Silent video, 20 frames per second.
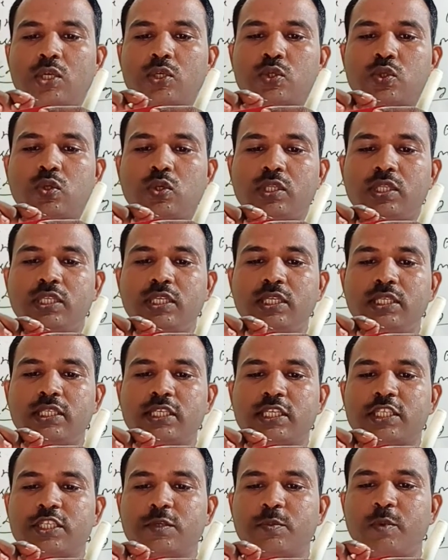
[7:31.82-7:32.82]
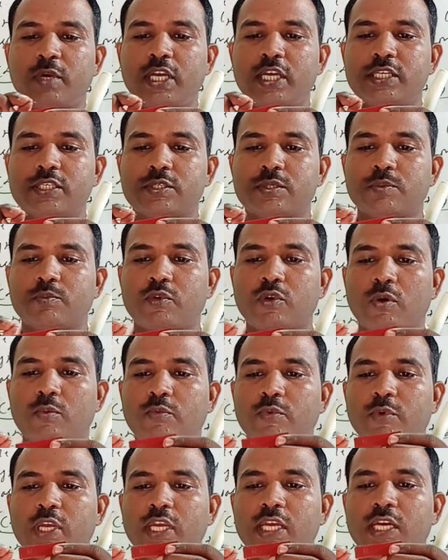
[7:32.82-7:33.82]
So this space
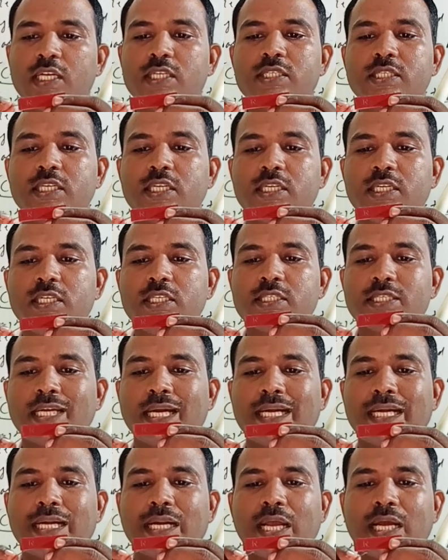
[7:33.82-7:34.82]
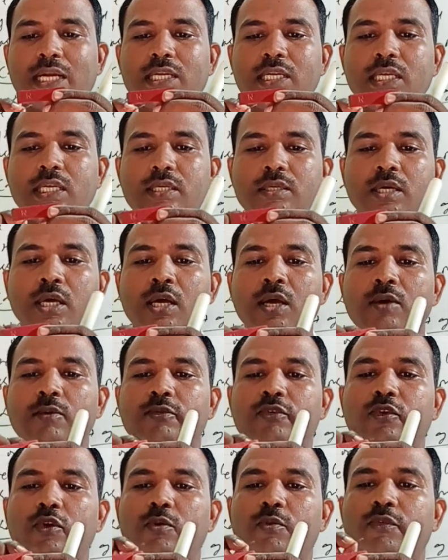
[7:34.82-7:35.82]
from where it is attracting,
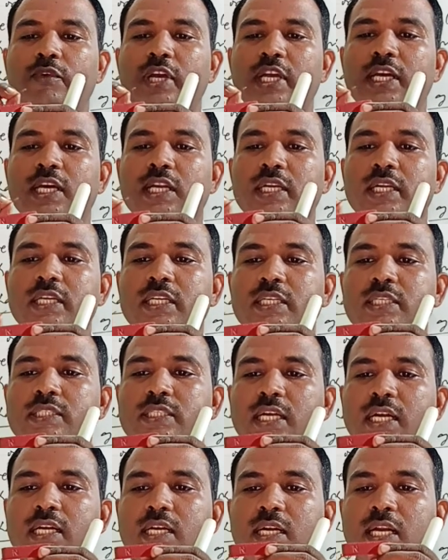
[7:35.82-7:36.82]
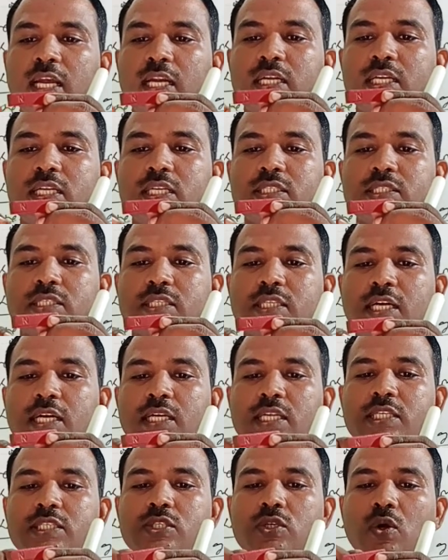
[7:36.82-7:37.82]
so
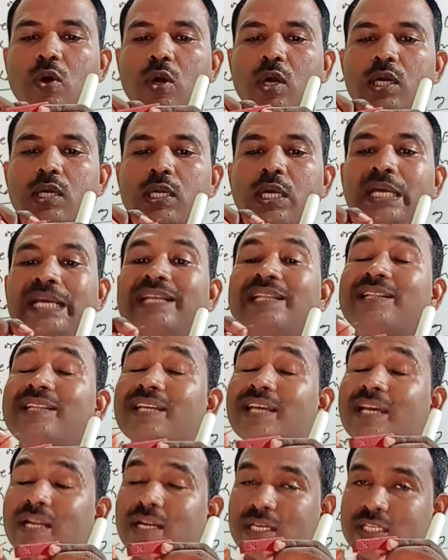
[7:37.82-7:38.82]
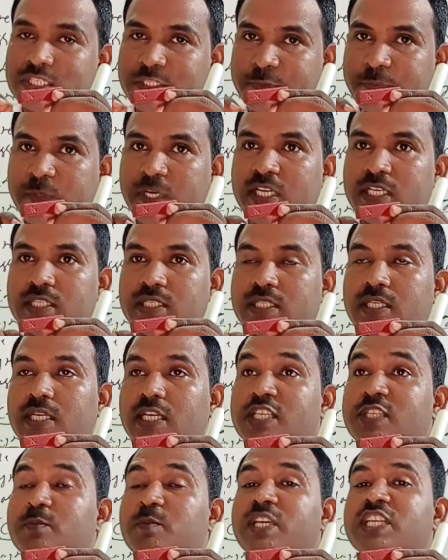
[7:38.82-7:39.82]
that is called their space.
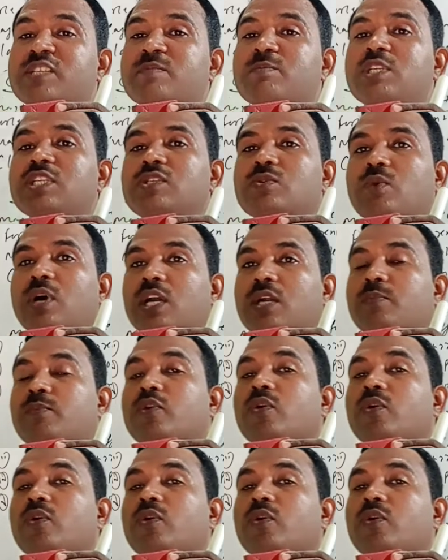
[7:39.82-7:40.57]
A space means what?